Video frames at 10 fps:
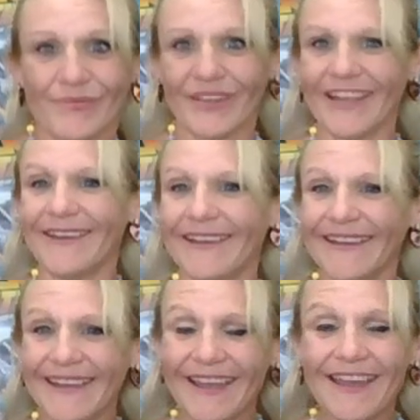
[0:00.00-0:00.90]

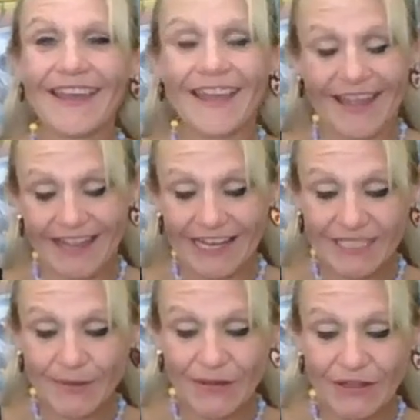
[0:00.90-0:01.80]
And I
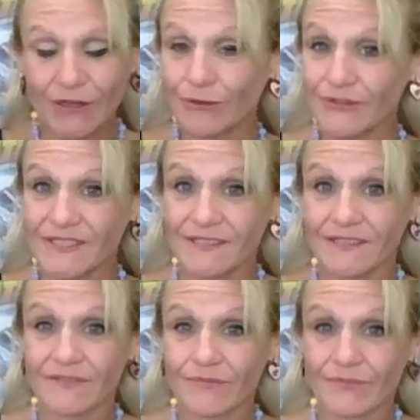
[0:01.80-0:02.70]
spent years
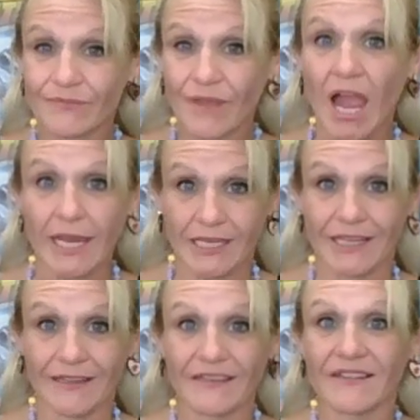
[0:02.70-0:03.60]

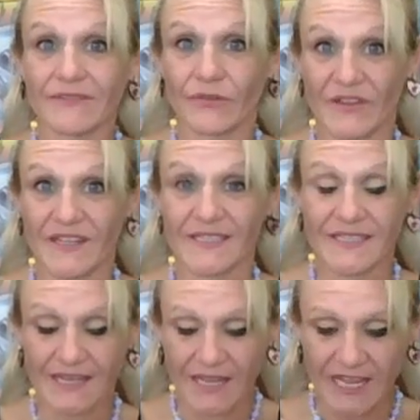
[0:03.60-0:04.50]
hiking for
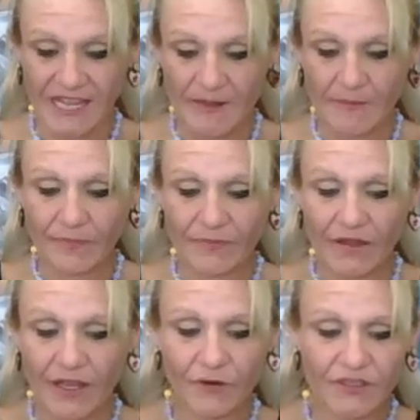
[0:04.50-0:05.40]
these.
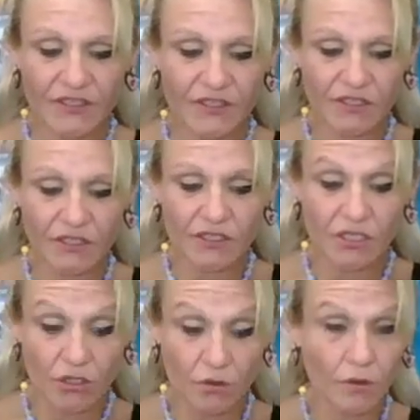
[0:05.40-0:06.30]
Here's
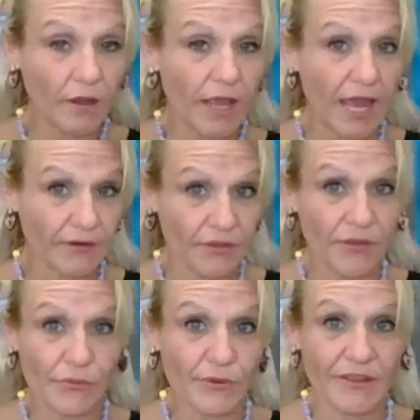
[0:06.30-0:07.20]
2 out of
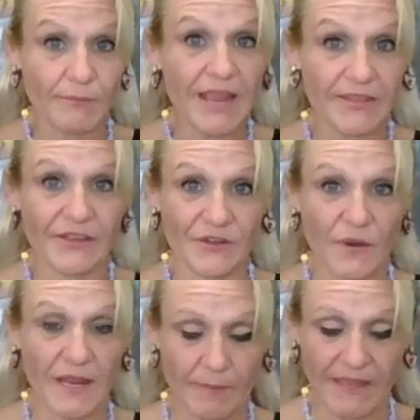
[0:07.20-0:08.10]
the 3 of my
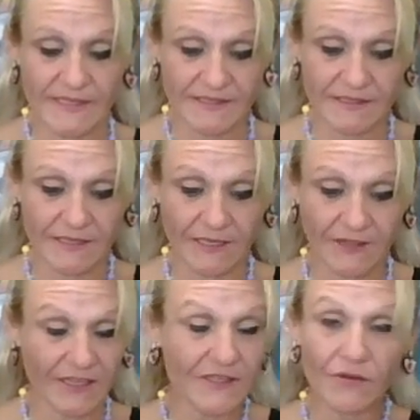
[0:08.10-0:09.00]
Thunderegg beds,
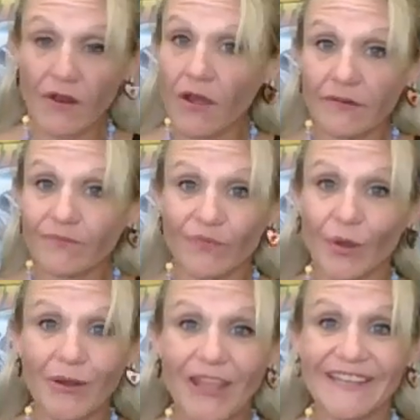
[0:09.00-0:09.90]
and these are not,
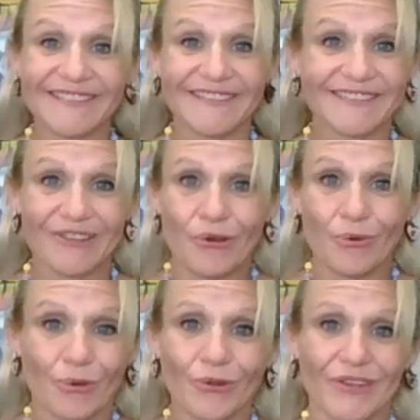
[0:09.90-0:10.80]
nobody has these in the
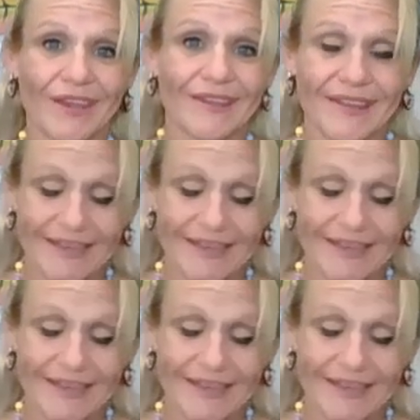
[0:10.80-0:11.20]
whole world yet.